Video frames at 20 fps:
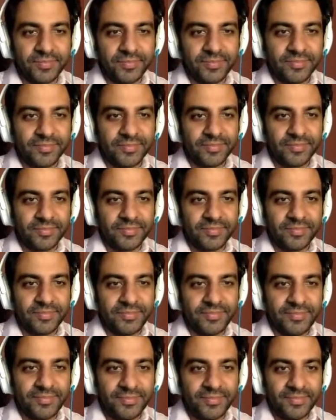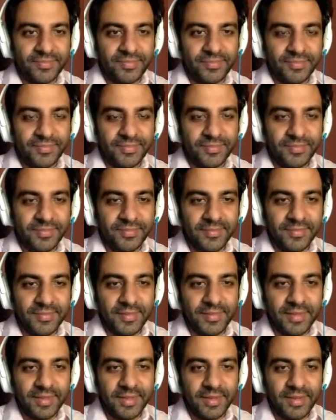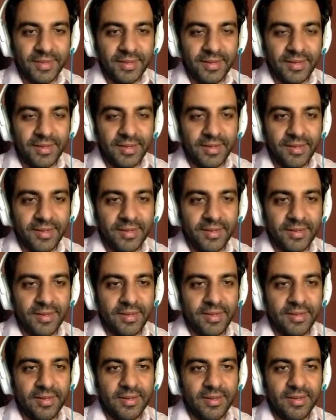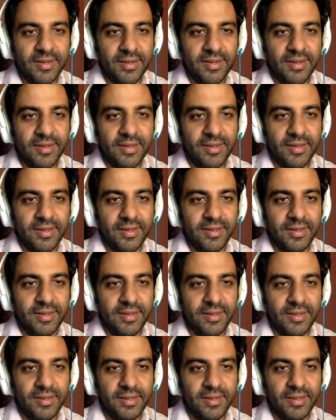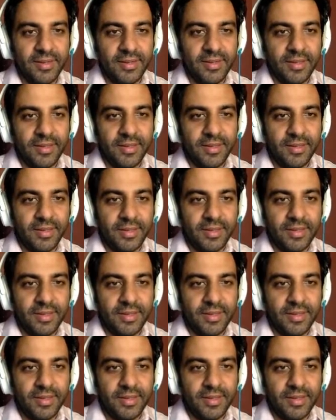[no speech]